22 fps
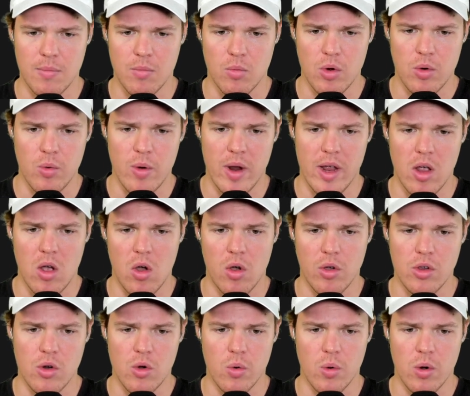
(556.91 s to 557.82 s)
Rewrite all
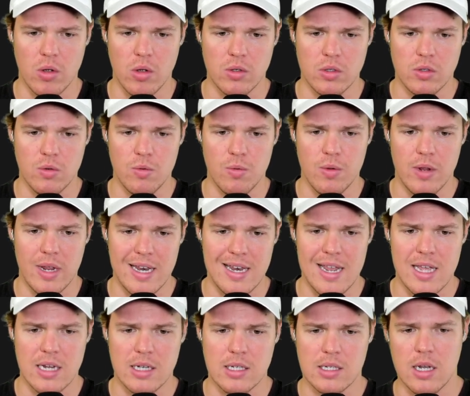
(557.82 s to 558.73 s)
URLs to
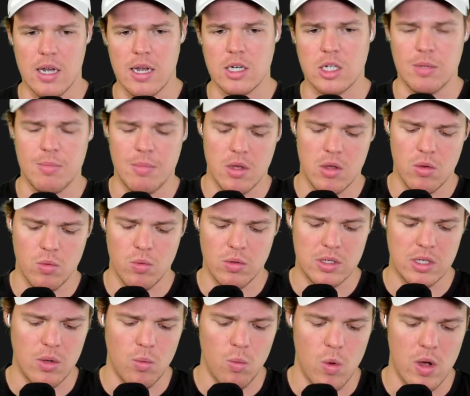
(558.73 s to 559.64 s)
index.html. We'll
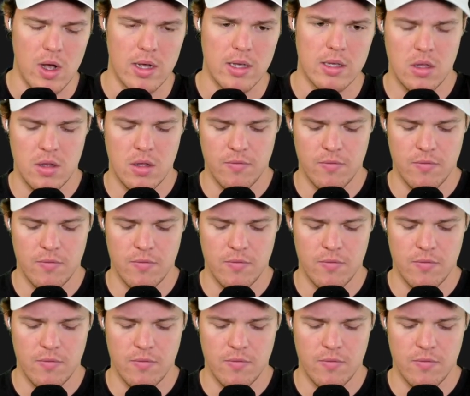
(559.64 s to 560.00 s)
say why.